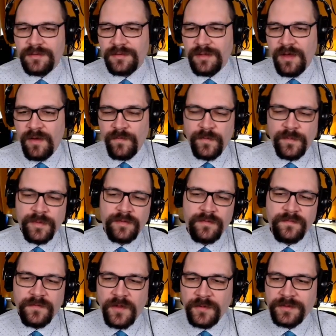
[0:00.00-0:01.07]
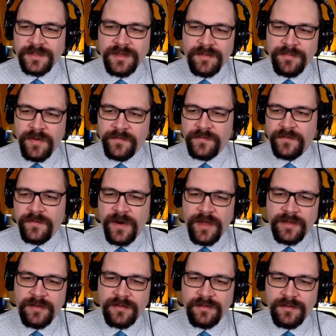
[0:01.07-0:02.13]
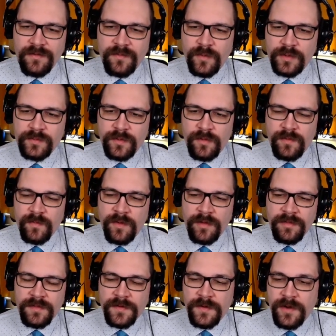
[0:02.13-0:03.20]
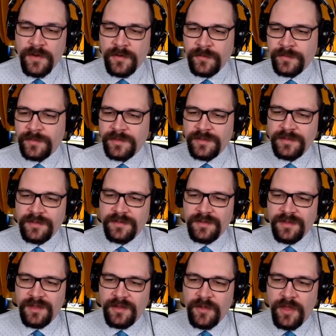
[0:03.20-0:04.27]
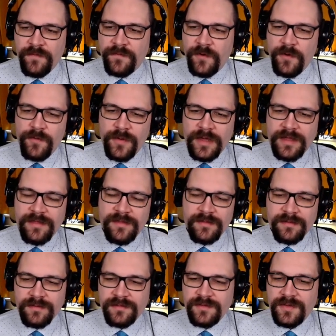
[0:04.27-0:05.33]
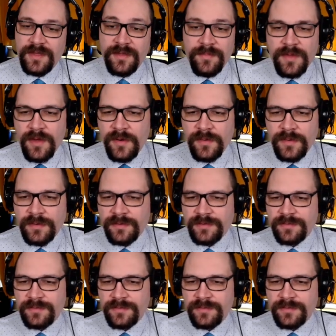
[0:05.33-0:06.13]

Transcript: A woman floating above the wreck of what was once her home, looking for a reason to keep going.